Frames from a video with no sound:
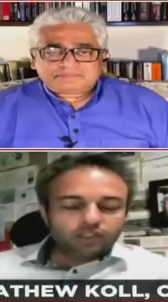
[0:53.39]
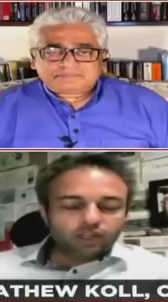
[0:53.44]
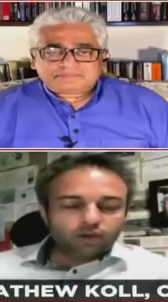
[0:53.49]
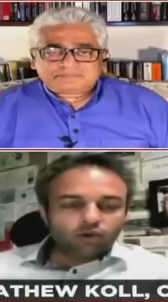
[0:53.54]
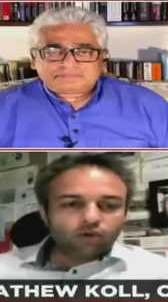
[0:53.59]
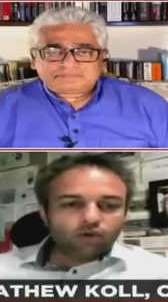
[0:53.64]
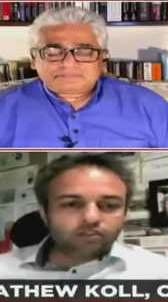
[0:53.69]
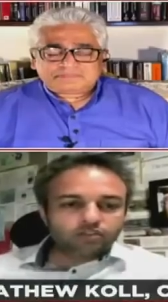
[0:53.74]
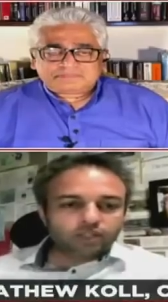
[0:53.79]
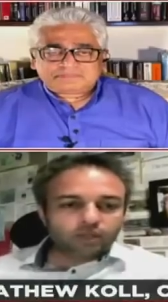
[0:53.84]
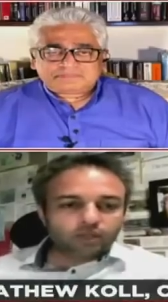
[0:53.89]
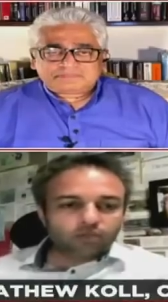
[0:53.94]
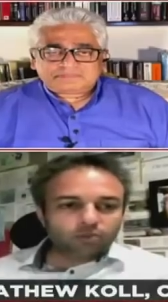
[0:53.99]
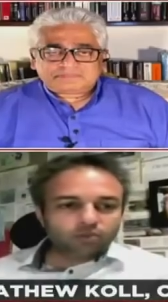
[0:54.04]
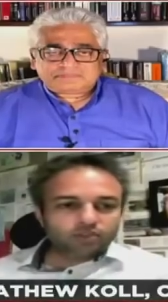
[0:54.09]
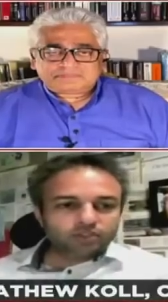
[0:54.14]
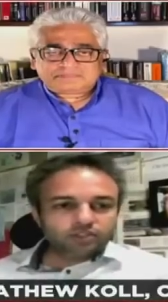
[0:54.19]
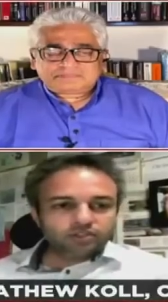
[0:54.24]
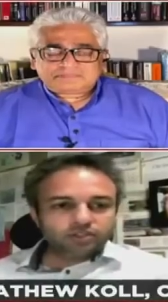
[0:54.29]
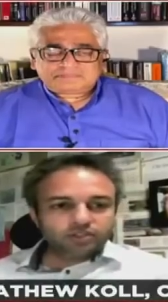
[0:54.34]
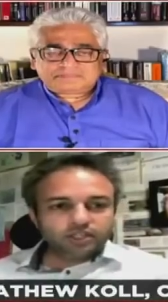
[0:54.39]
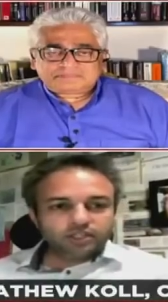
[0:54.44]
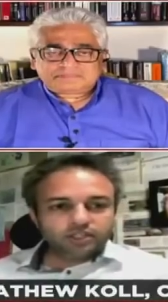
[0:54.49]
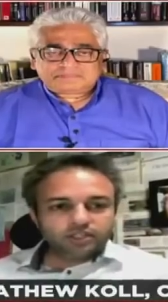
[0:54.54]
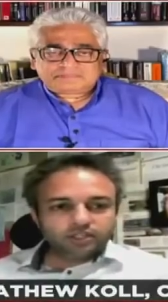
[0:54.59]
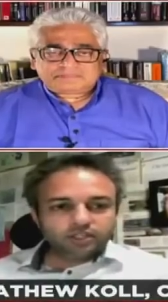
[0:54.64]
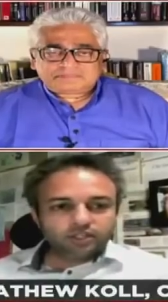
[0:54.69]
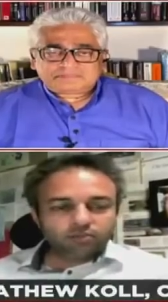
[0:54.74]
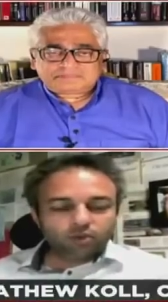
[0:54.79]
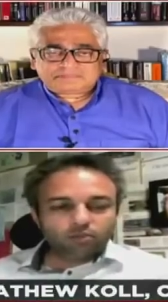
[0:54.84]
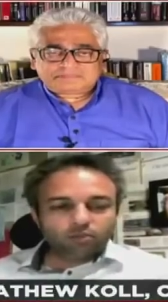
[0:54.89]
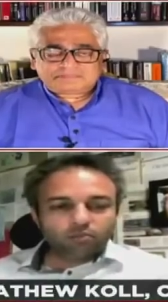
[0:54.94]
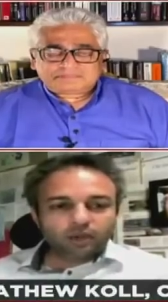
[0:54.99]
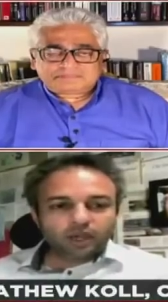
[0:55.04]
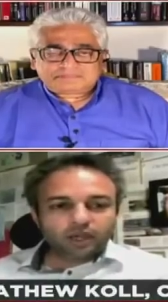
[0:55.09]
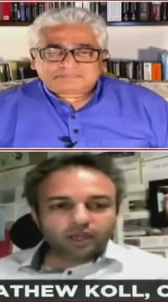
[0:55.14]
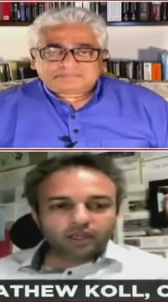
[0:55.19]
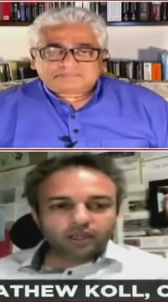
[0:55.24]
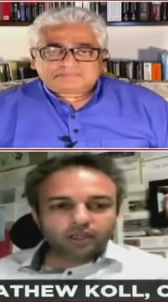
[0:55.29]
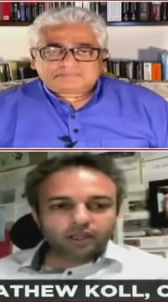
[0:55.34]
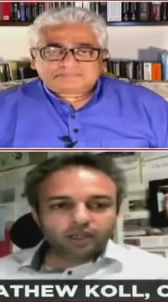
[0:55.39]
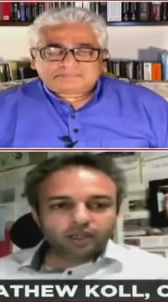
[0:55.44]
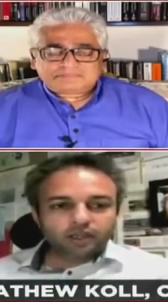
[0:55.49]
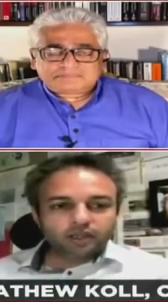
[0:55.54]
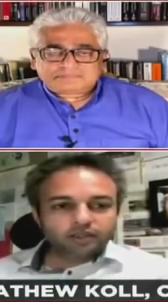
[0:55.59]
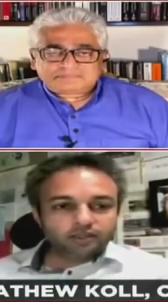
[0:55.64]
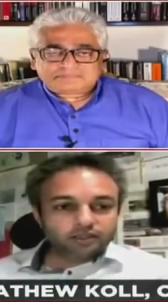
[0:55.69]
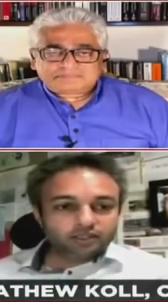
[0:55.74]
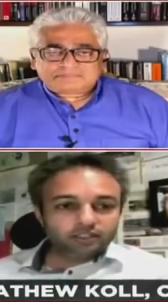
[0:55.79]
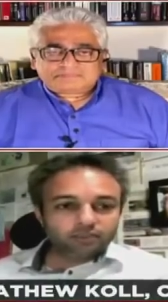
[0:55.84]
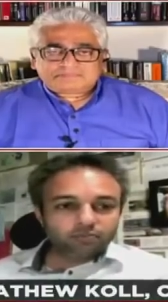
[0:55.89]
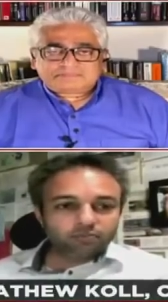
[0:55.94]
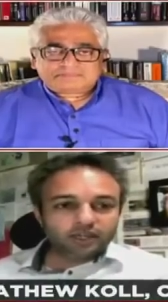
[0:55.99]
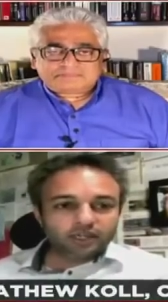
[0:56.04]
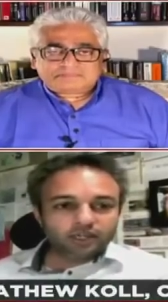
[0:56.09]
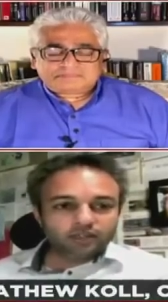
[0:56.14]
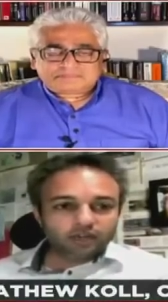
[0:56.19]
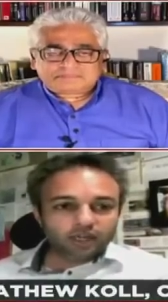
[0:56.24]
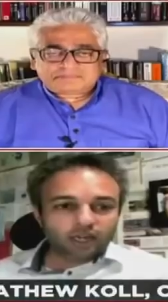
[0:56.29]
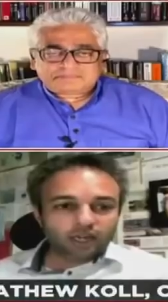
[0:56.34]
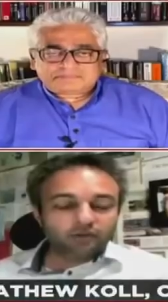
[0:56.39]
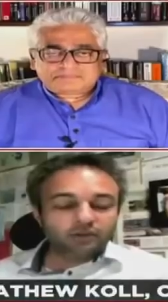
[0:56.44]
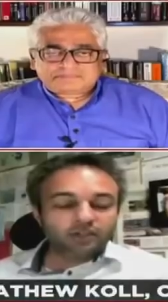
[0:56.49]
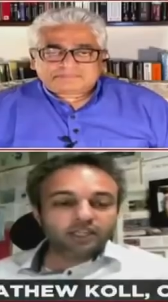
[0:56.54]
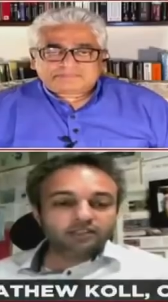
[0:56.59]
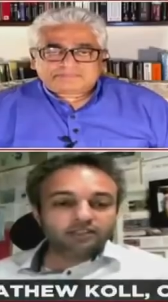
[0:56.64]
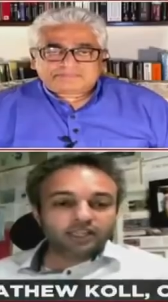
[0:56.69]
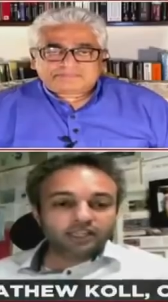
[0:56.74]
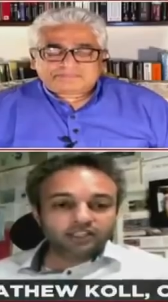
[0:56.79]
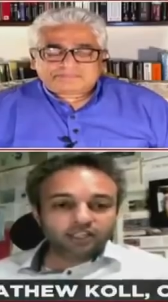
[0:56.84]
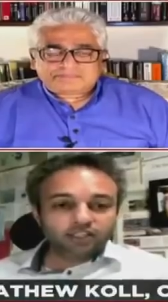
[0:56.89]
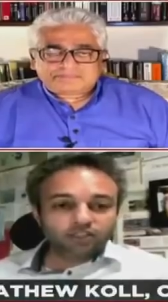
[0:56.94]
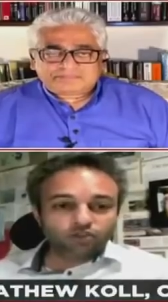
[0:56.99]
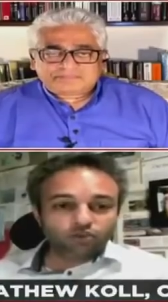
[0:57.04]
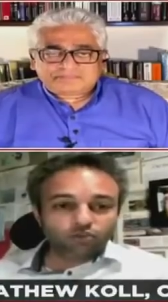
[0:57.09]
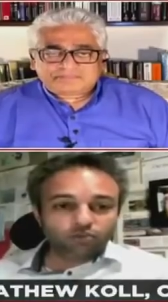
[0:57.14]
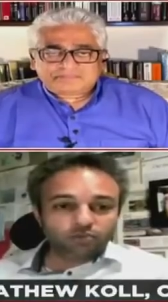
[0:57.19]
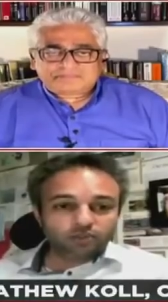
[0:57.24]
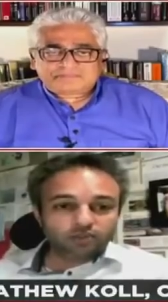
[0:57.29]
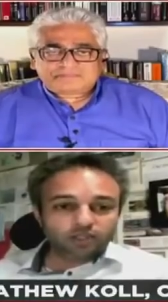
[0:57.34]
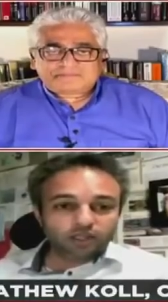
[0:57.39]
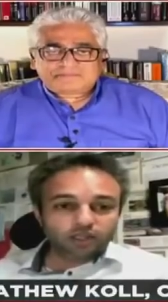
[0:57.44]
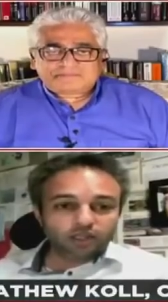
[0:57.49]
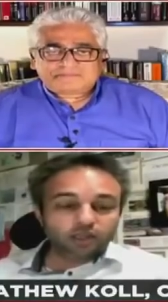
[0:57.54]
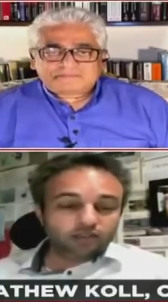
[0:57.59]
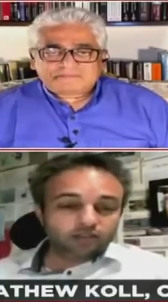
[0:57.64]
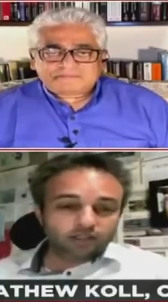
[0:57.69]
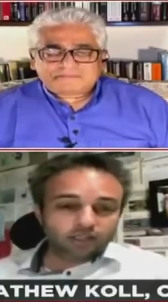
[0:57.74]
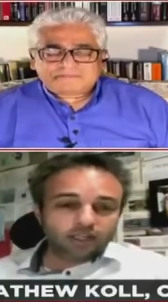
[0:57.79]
Speaker 1: over some of these regions in Mumbai, uh, despite having such a super uh,